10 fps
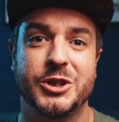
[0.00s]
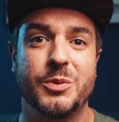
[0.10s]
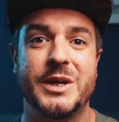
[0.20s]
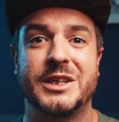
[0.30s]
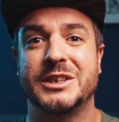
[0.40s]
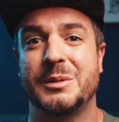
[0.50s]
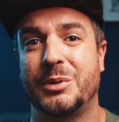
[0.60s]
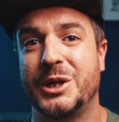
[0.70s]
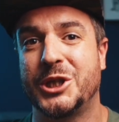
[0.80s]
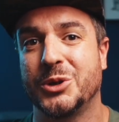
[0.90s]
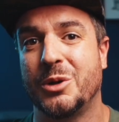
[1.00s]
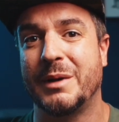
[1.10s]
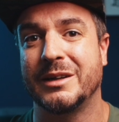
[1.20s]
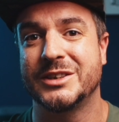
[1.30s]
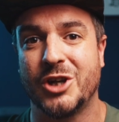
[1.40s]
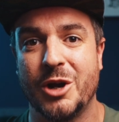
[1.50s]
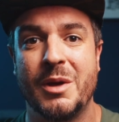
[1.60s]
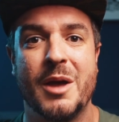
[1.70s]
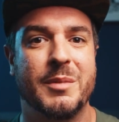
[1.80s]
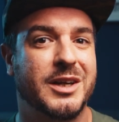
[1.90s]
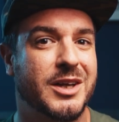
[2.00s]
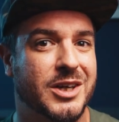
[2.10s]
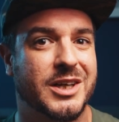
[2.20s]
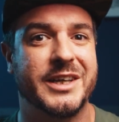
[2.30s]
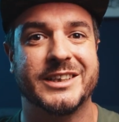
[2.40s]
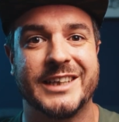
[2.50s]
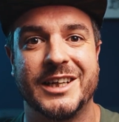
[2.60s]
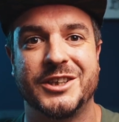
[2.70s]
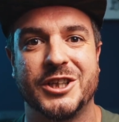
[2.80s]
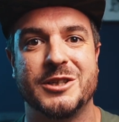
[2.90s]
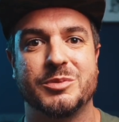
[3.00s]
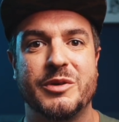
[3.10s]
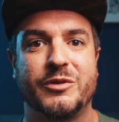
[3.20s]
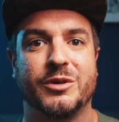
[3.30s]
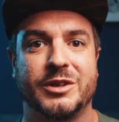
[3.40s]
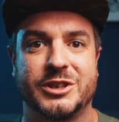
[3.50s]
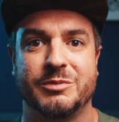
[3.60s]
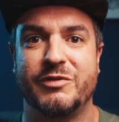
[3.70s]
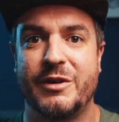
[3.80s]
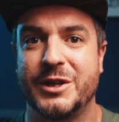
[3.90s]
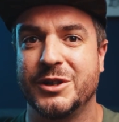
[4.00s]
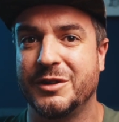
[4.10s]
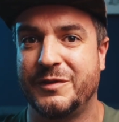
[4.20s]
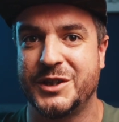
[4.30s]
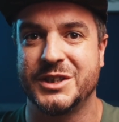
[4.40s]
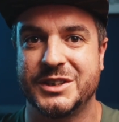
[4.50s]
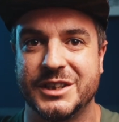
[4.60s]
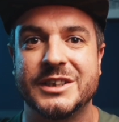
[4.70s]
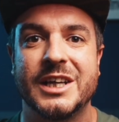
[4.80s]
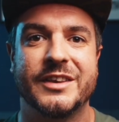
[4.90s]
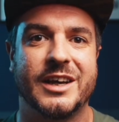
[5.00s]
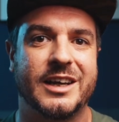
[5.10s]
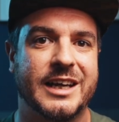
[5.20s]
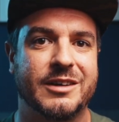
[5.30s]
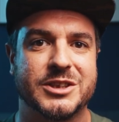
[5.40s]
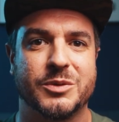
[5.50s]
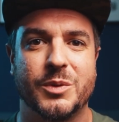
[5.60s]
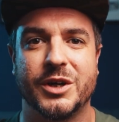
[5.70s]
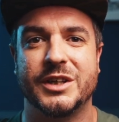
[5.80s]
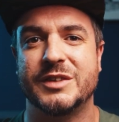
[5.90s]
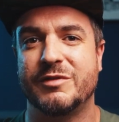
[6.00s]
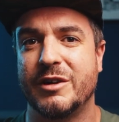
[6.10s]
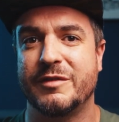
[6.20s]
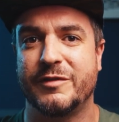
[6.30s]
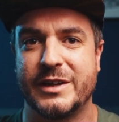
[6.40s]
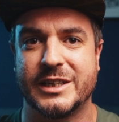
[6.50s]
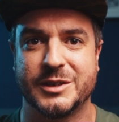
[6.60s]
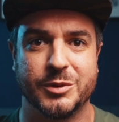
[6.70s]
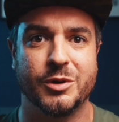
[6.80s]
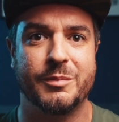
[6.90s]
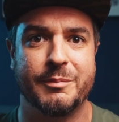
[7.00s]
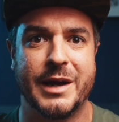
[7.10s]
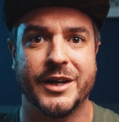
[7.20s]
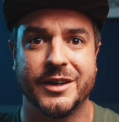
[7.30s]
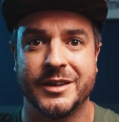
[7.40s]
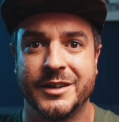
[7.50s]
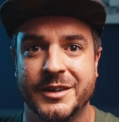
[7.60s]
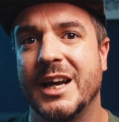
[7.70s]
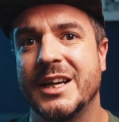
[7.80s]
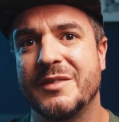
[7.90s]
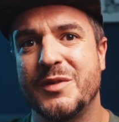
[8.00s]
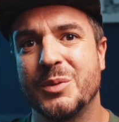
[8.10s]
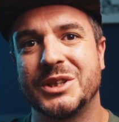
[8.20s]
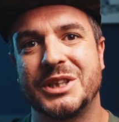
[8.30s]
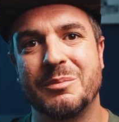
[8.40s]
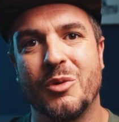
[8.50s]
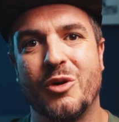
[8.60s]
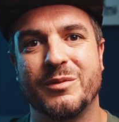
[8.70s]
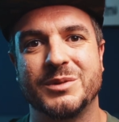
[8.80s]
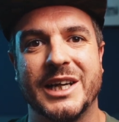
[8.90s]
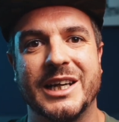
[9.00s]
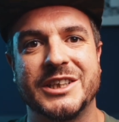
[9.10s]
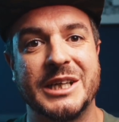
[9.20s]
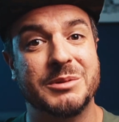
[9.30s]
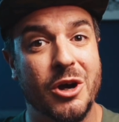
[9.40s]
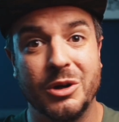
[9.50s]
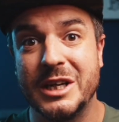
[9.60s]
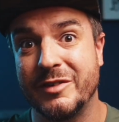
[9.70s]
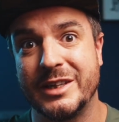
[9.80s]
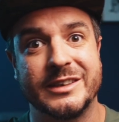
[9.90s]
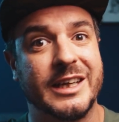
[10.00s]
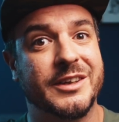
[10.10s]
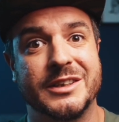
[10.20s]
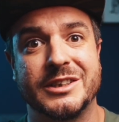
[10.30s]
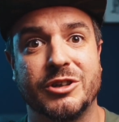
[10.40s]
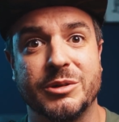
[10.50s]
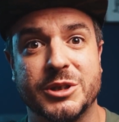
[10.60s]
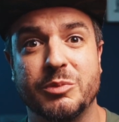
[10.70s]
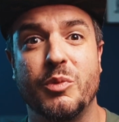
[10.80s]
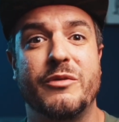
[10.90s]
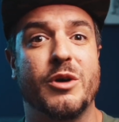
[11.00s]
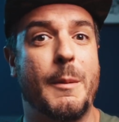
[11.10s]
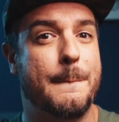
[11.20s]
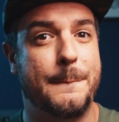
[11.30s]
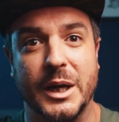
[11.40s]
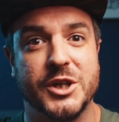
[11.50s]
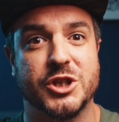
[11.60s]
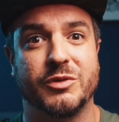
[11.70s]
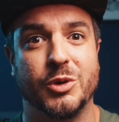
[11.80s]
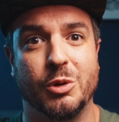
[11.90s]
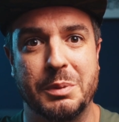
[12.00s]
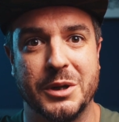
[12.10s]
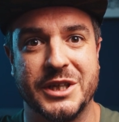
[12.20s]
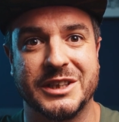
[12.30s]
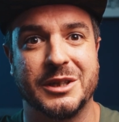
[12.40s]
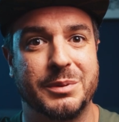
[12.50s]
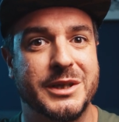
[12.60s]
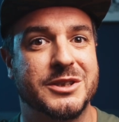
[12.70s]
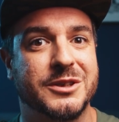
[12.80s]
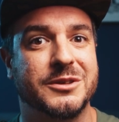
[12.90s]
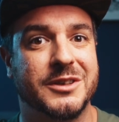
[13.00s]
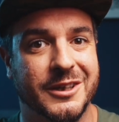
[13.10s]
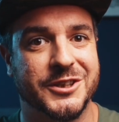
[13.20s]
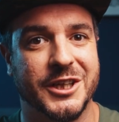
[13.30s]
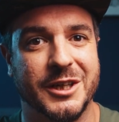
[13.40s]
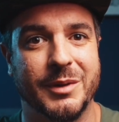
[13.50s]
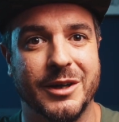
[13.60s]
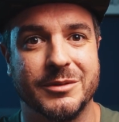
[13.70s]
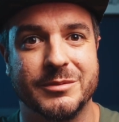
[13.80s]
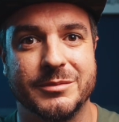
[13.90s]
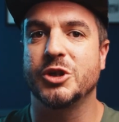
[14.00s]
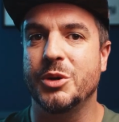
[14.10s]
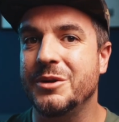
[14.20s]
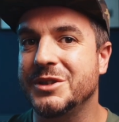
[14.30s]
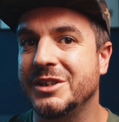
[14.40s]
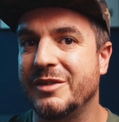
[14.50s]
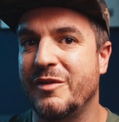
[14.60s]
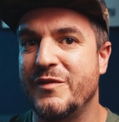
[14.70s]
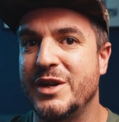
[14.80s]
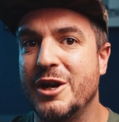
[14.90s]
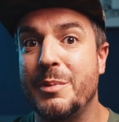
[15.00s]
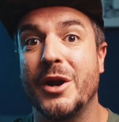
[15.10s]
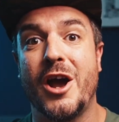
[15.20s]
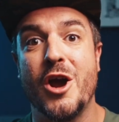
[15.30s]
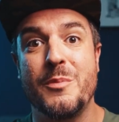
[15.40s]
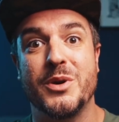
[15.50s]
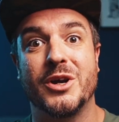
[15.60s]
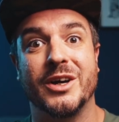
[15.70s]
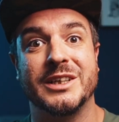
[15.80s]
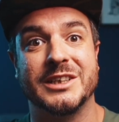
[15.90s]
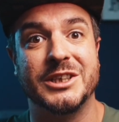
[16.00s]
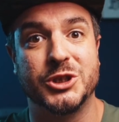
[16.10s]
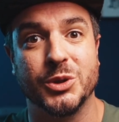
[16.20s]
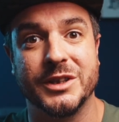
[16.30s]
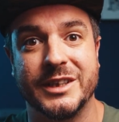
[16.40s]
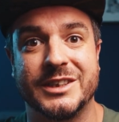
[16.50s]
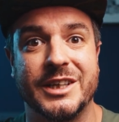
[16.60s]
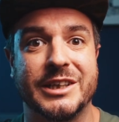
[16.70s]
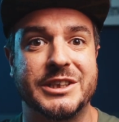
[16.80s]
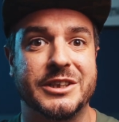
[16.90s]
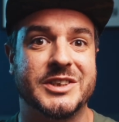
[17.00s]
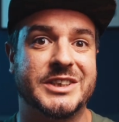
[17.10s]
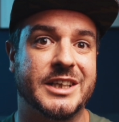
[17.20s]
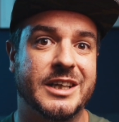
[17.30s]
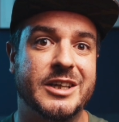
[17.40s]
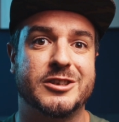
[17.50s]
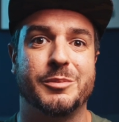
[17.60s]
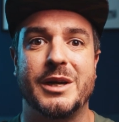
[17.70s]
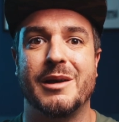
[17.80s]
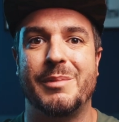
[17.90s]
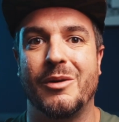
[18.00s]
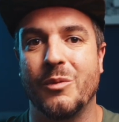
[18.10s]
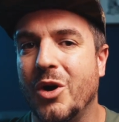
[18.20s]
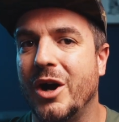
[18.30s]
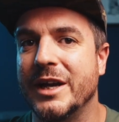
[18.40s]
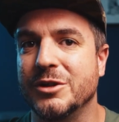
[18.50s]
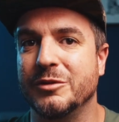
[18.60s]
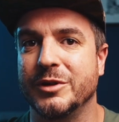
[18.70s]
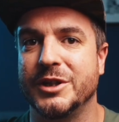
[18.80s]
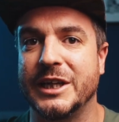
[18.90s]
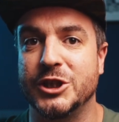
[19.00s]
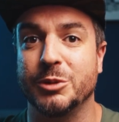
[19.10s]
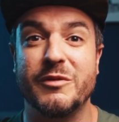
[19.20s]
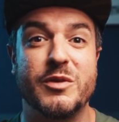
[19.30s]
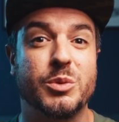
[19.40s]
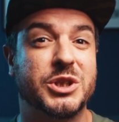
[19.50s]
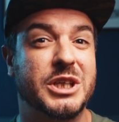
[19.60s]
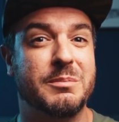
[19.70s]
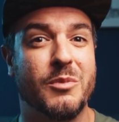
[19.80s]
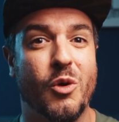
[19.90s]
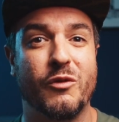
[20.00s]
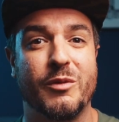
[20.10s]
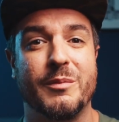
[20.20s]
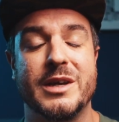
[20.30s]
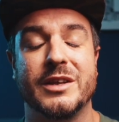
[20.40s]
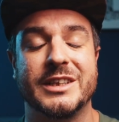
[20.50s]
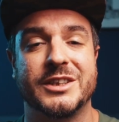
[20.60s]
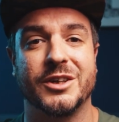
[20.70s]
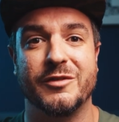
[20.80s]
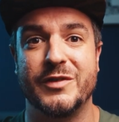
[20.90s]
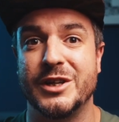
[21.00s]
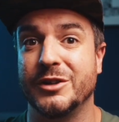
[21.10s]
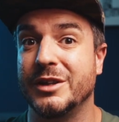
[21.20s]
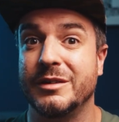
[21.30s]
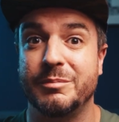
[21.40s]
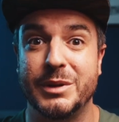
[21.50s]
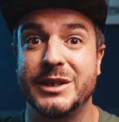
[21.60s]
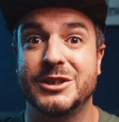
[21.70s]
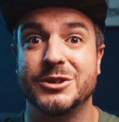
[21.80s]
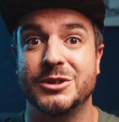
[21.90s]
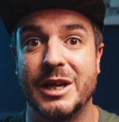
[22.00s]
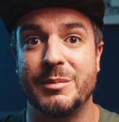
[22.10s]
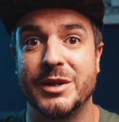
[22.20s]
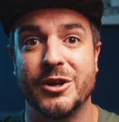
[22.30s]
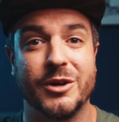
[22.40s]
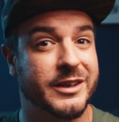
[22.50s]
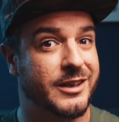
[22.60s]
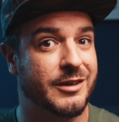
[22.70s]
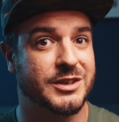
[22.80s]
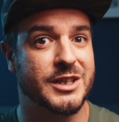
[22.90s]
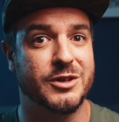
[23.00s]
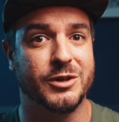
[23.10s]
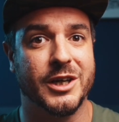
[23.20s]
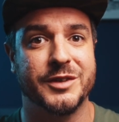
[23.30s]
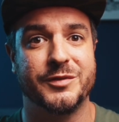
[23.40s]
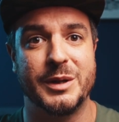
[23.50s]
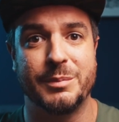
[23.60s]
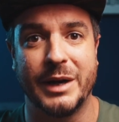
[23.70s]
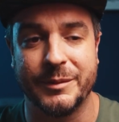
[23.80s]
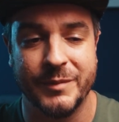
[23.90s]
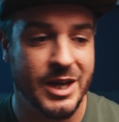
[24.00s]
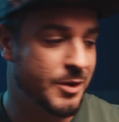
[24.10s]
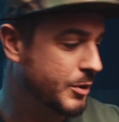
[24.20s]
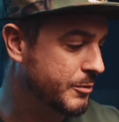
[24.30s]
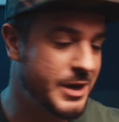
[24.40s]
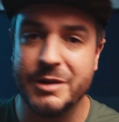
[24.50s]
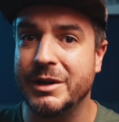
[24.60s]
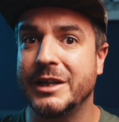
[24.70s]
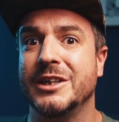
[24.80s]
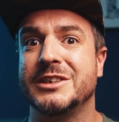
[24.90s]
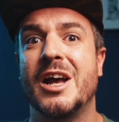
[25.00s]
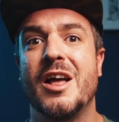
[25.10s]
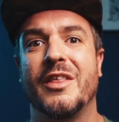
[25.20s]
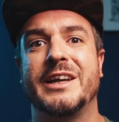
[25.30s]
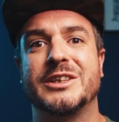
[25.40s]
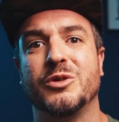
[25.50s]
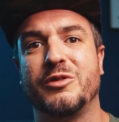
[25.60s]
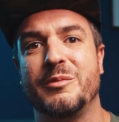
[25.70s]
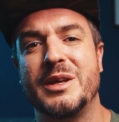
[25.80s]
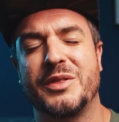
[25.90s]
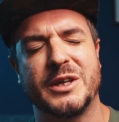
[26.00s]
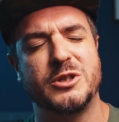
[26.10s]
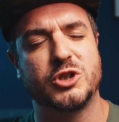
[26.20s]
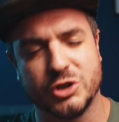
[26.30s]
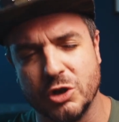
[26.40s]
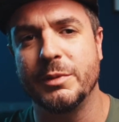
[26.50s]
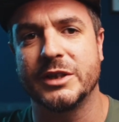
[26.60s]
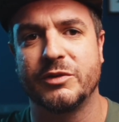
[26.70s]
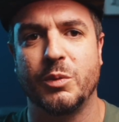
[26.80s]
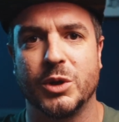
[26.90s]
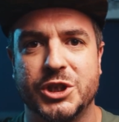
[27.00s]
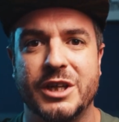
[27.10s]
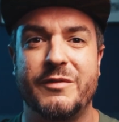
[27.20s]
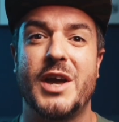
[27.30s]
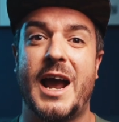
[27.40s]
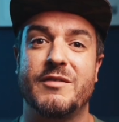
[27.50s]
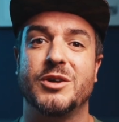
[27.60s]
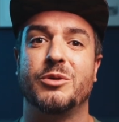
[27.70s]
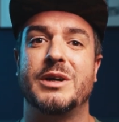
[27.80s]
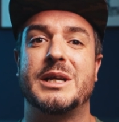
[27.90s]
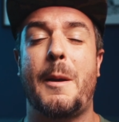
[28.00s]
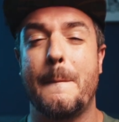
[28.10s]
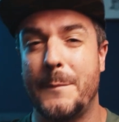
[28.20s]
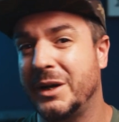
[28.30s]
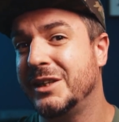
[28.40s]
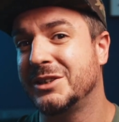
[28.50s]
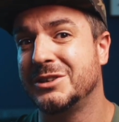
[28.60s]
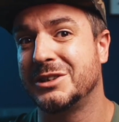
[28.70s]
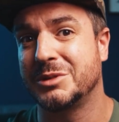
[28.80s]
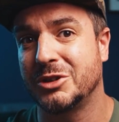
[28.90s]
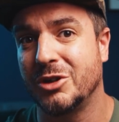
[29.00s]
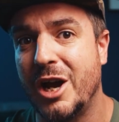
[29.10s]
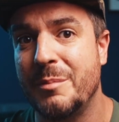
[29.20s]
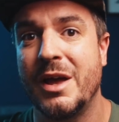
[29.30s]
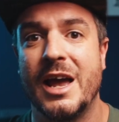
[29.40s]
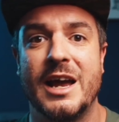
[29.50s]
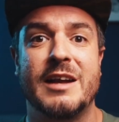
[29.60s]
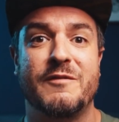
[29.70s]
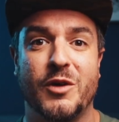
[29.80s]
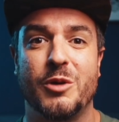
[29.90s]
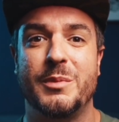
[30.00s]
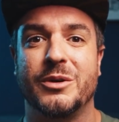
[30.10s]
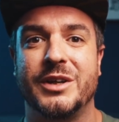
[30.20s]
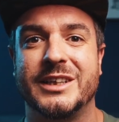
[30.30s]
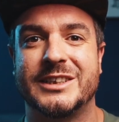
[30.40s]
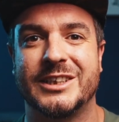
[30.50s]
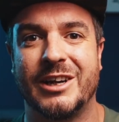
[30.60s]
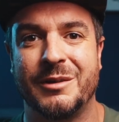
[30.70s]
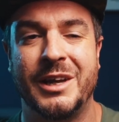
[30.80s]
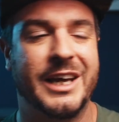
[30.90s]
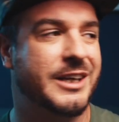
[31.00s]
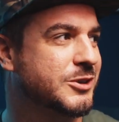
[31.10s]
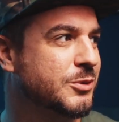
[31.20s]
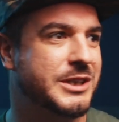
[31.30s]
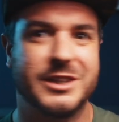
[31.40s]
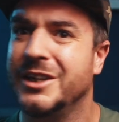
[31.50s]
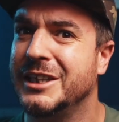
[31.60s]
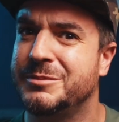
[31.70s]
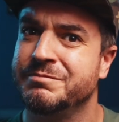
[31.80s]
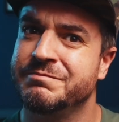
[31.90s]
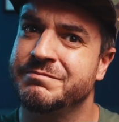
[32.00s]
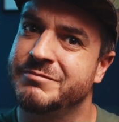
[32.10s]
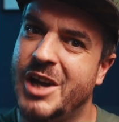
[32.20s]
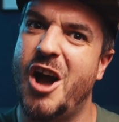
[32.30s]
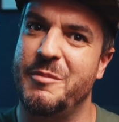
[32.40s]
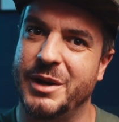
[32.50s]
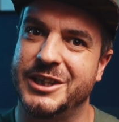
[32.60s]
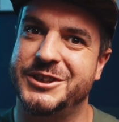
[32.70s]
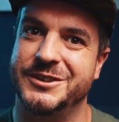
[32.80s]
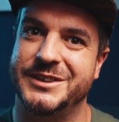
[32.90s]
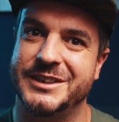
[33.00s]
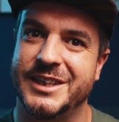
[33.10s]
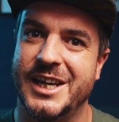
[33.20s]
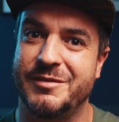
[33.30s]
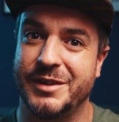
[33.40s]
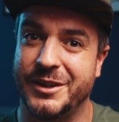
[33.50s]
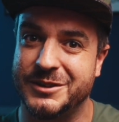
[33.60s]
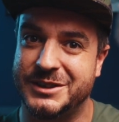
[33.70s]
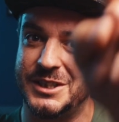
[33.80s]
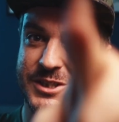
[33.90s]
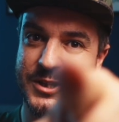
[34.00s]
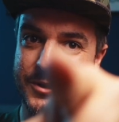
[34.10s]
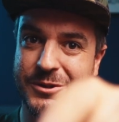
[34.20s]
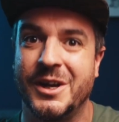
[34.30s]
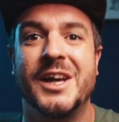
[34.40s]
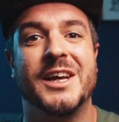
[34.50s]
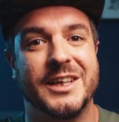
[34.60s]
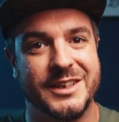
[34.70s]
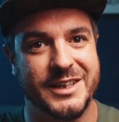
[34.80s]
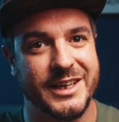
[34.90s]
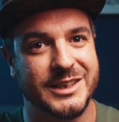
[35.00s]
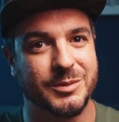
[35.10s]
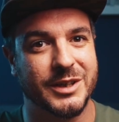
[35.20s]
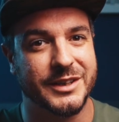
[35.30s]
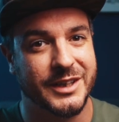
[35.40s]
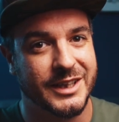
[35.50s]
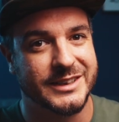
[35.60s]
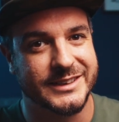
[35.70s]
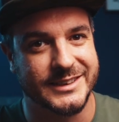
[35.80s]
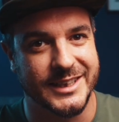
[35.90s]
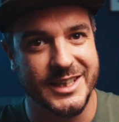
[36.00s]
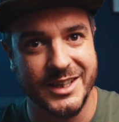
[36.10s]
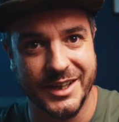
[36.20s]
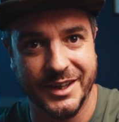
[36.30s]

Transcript: Two weeks is a pretty short amount of time, but luckily at Taylor James we've got some very good efficiencies that allow us to work in this very flexible manner. And if you want to see more from Taylor James, I'll leave a link down in the description. We've got a bunch of cool projects, so please do go check them out. So I know it's a different video, but I hope you guys enjoyed this and you actually got to see a little bit about what I do for a day job. If you want to see more from me in this kind of video, then please do let me know. I'd love to hear your guys' feedback. Well, anyway, guys, that is all for me. Thank you so much for watching. If you haven't already, please do subscribe and follow me on Instagram. And as always, guys, I've been at Shooting Dave, and I'll see you in the next one. See